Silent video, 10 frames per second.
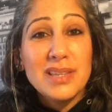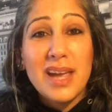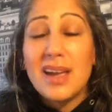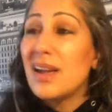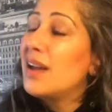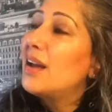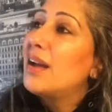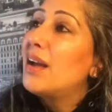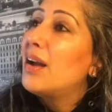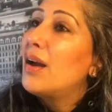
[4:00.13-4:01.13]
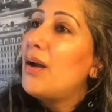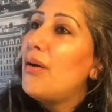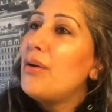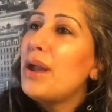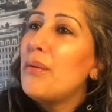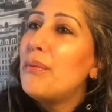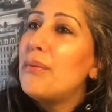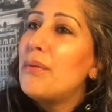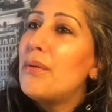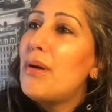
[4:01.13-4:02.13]
like, okay,
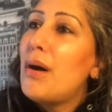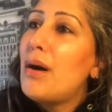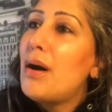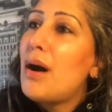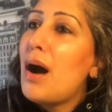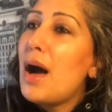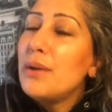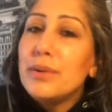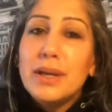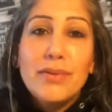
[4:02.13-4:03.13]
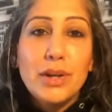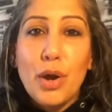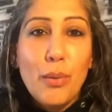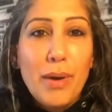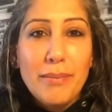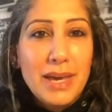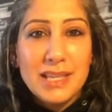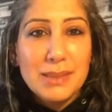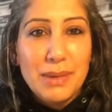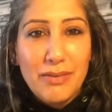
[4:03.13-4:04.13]
I don't even know what
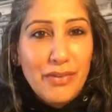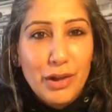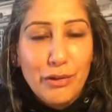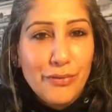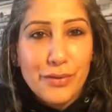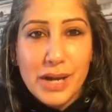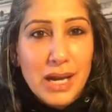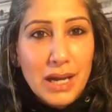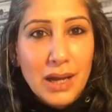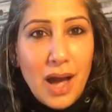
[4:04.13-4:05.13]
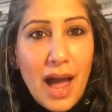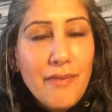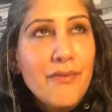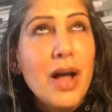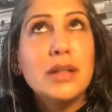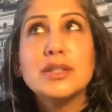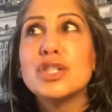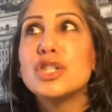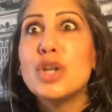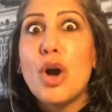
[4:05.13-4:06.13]
makes me feel free. I felt
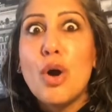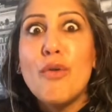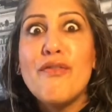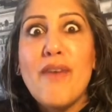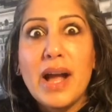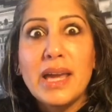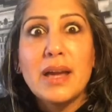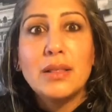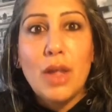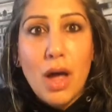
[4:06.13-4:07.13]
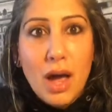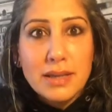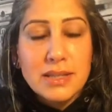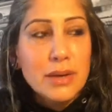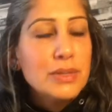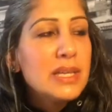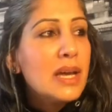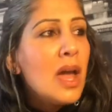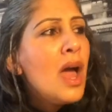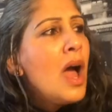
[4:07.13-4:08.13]
so fucking lost. I was
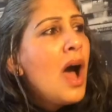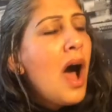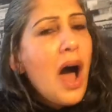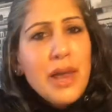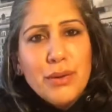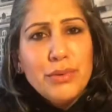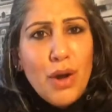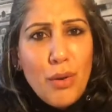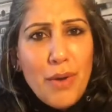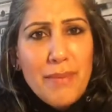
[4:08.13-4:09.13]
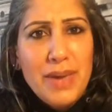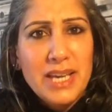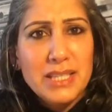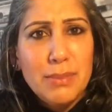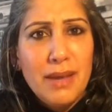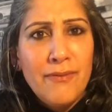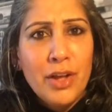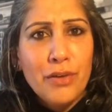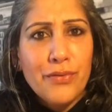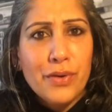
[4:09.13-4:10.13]
like, I don't know what makes me
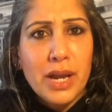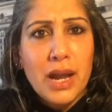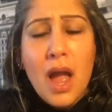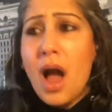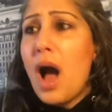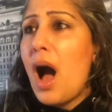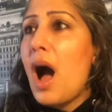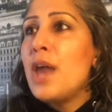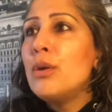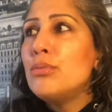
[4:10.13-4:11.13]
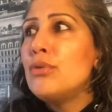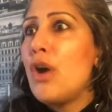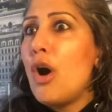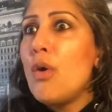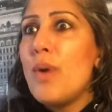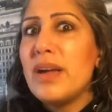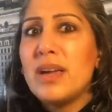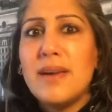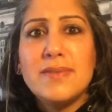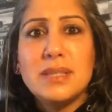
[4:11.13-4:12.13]
feel free. I don't know what
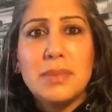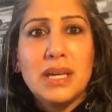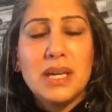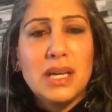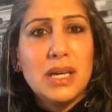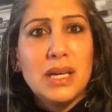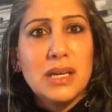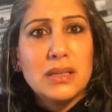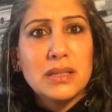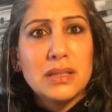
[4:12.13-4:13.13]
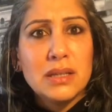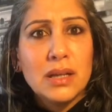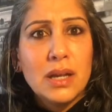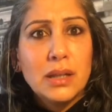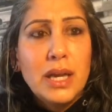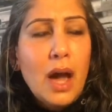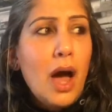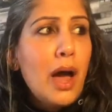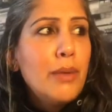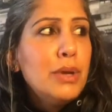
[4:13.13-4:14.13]
gives me ease. Like,
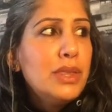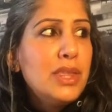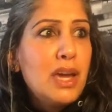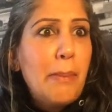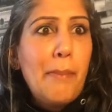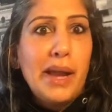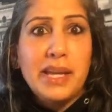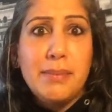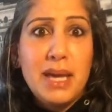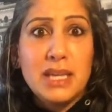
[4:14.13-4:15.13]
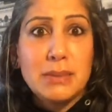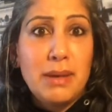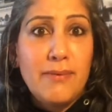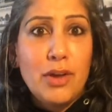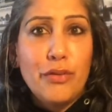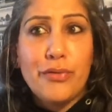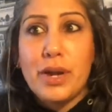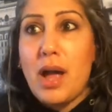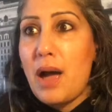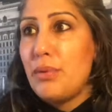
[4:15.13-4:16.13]
I would think money makes me feel
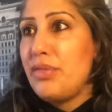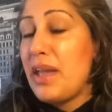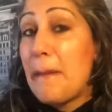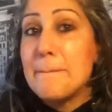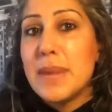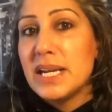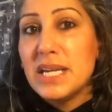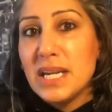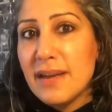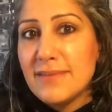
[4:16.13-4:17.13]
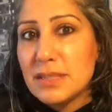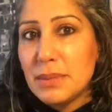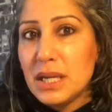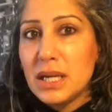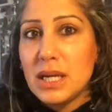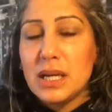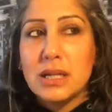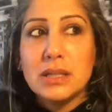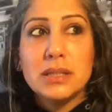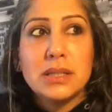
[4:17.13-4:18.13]
free. I would think money gives me
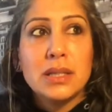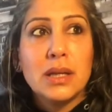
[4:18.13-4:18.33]
ease.